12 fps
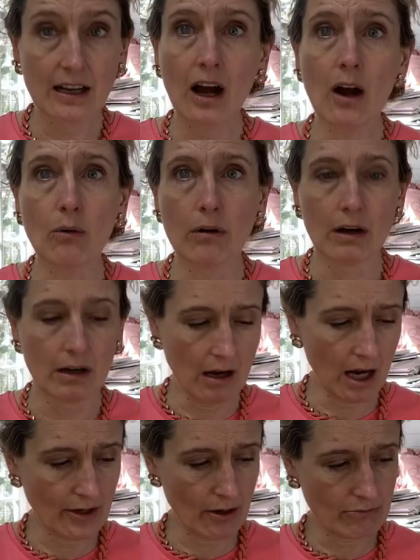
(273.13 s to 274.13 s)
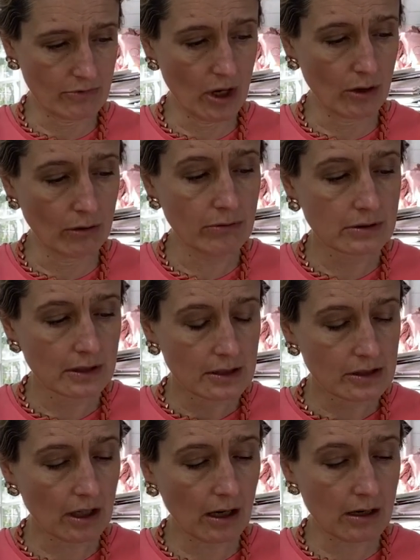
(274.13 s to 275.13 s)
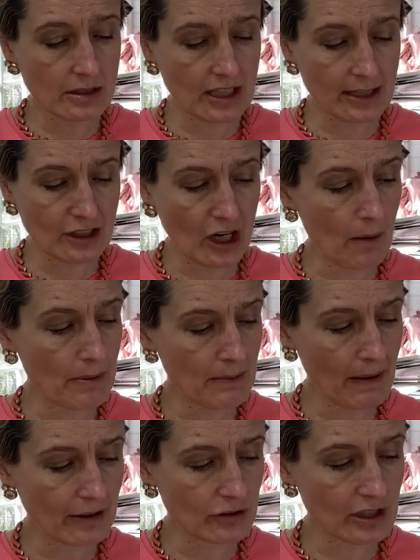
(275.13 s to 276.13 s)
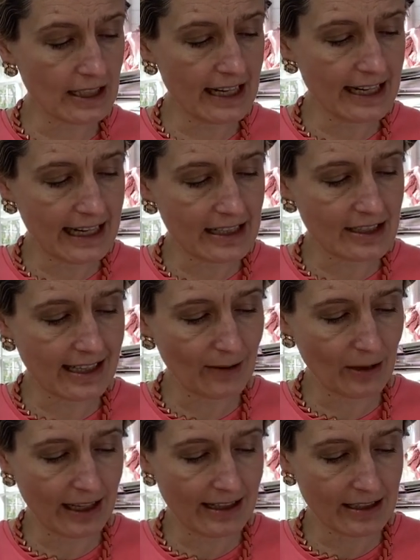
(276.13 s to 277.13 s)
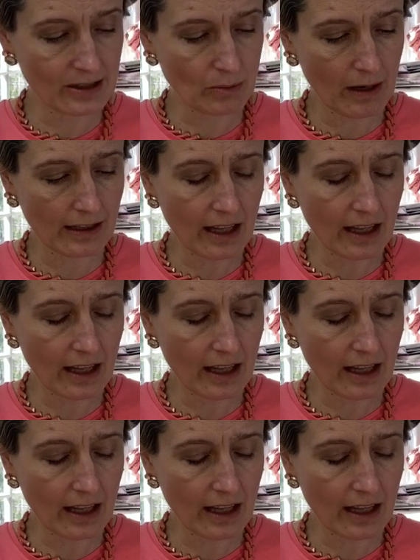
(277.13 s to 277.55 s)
"Oh, I don't know, sir," said Gerber the Belch, leaning in to look in as well.